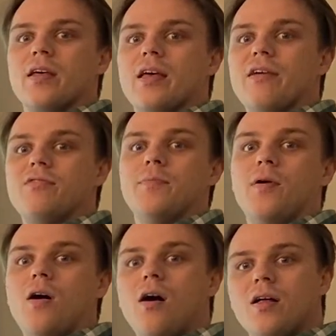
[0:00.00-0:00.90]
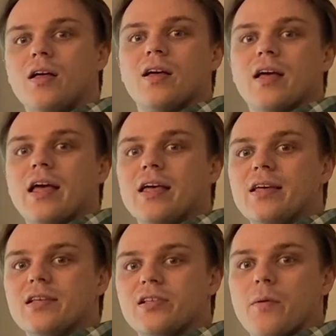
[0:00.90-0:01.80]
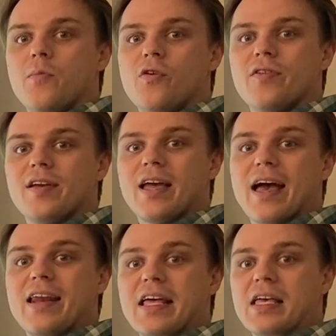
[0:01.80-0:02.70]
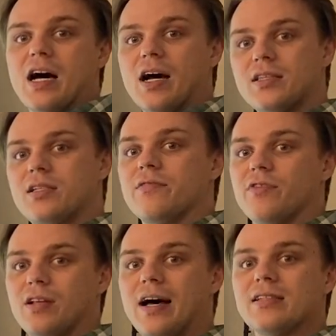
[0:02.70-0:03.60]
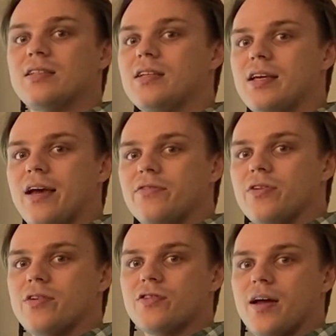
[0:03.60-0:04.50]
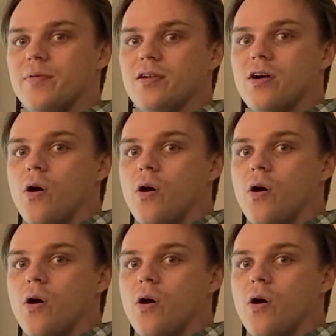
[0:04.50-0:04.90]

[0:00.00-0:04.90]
if the ball is moving at a constant velocity after I drop it,